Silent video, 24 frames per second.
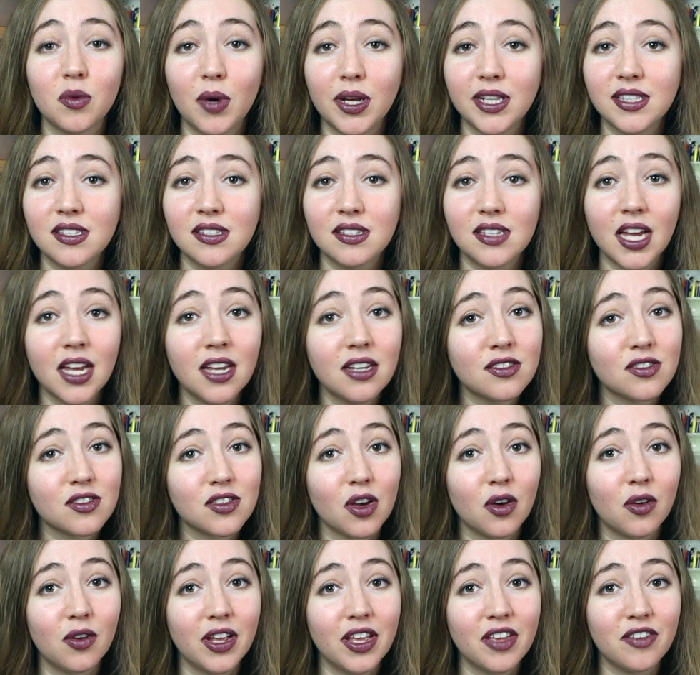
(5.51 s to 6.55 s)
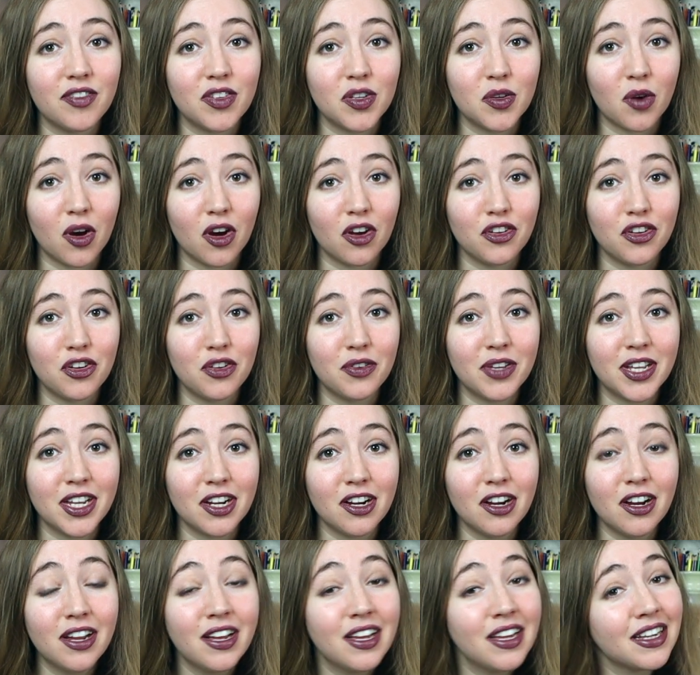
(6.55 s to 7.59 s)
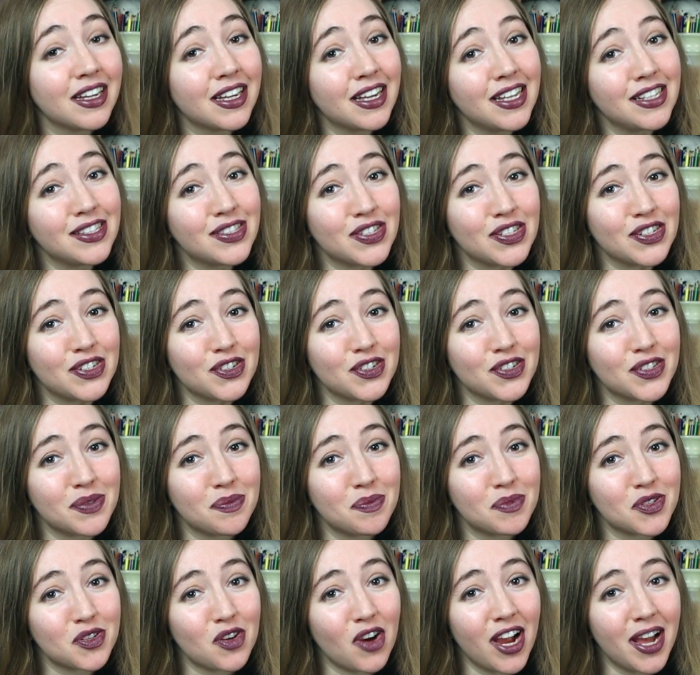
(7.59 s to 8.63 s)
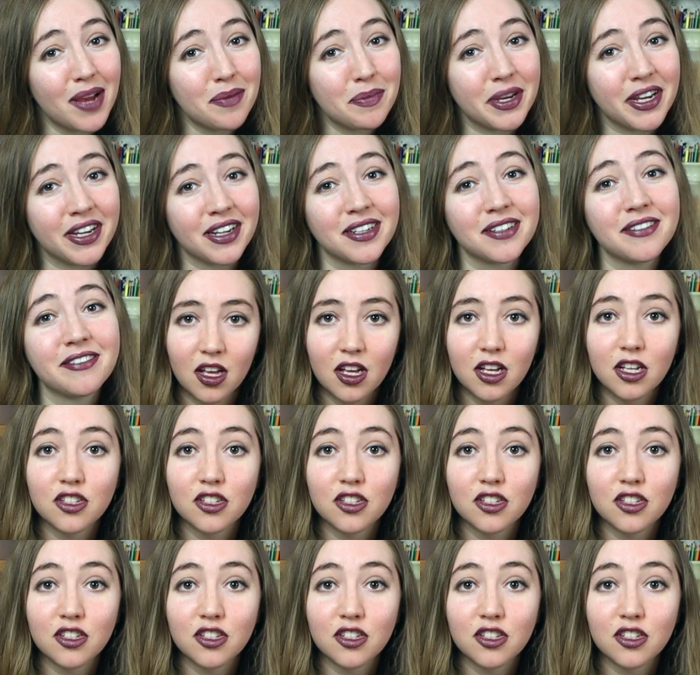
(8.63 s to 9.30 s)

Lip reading: Wednesday, so if you are new here, consider subscribing.